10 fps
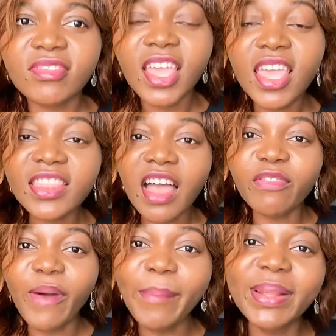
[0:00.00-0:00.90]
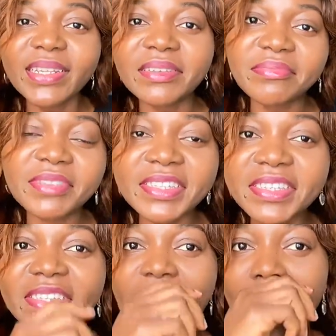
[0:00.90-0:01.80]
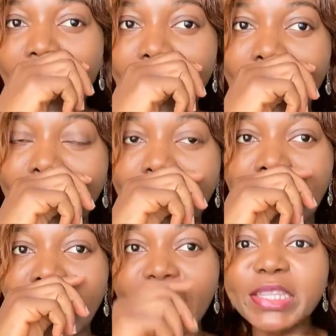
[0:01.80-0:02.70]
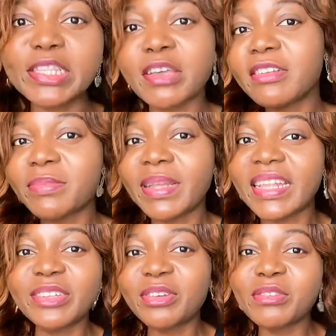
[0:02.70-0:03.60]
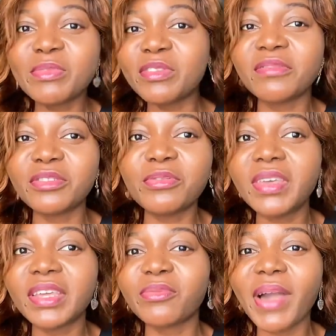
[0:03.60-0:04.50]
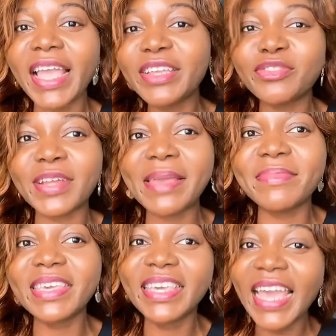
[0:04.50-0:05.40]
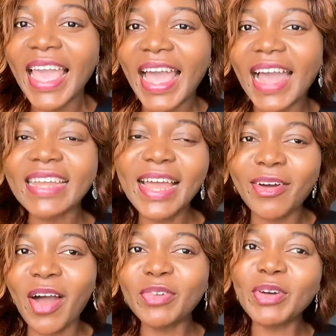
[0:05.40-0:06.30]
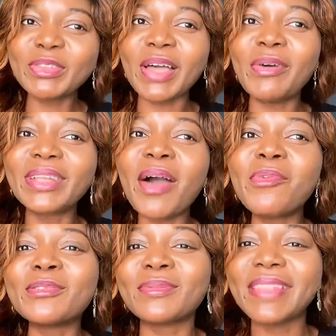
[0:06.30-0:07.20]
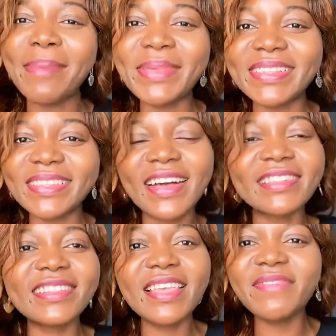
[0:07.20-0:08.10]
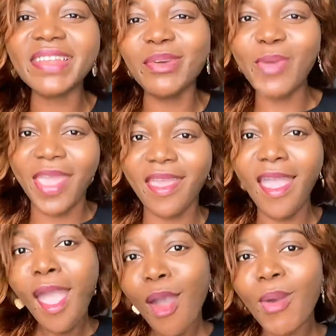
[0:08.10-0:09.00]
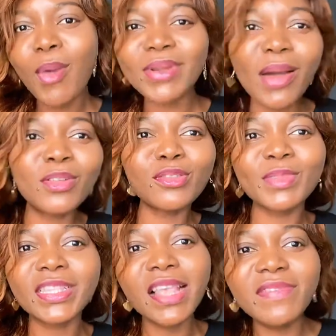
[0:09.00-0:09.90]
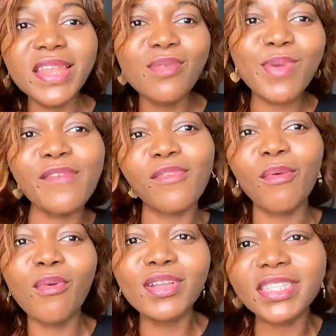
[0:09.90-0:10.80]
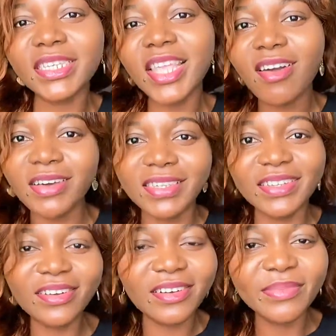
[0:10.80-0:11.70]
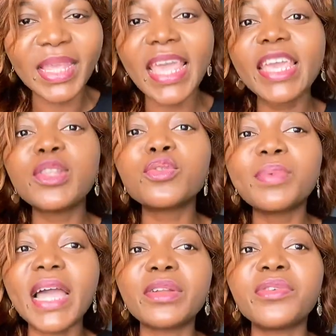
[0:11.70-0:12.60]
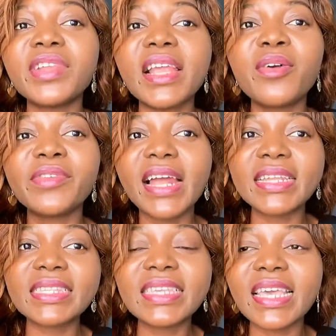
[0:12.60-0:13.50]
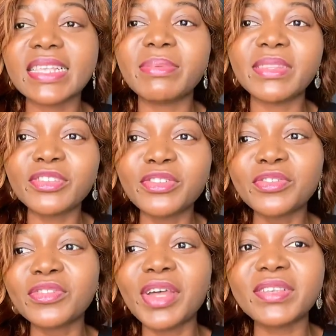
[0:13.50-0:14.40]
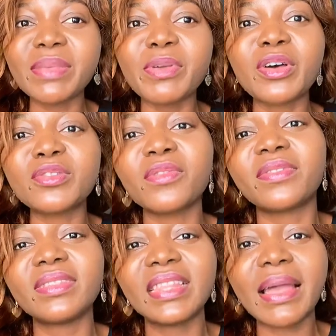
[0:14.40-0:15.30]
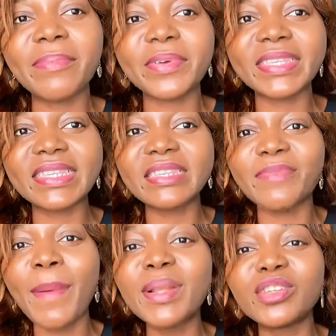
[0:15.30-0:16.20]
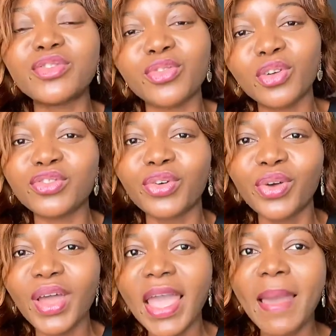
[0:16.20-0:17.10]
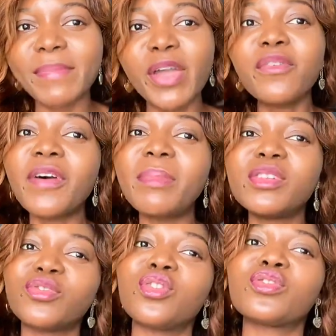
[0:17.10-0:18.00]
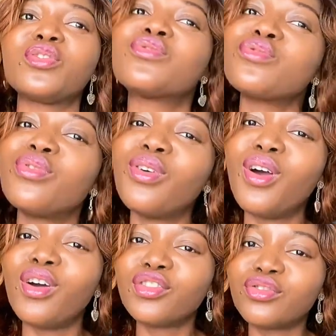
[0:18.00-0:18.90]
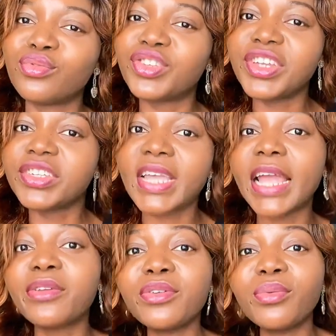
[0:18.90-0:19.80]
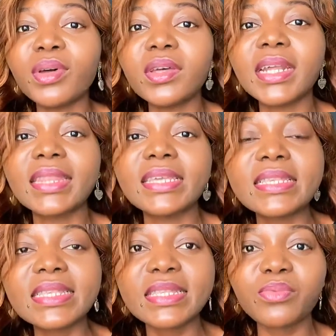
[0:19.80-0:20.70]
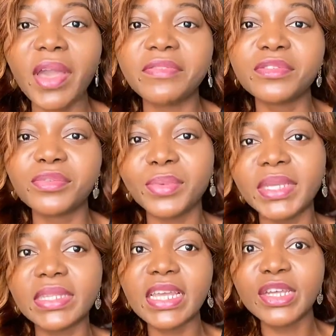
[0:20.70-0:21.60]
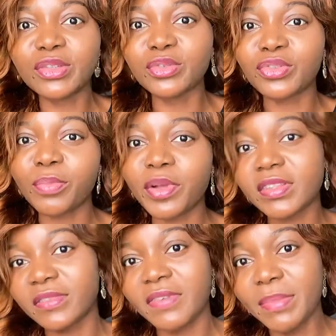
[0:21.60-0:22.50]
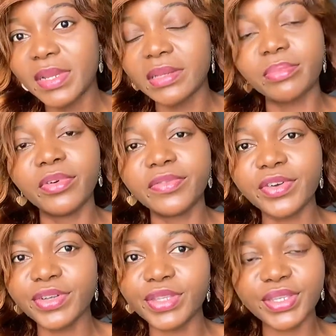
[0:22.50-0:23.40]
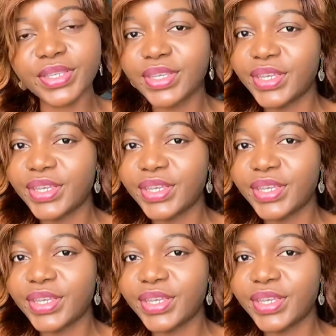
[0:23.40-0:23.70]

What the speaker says: in that family, it is the husband that does most of the cooking. Why should I be? And now I will now want to term it slaving away. Why would I want to be slaving away for one kiniko? It will be an unrealistic expectation to now say, because of that person's family structure, my own family structure too should change. I don't know what other things the wife is doing to support the family, but of course,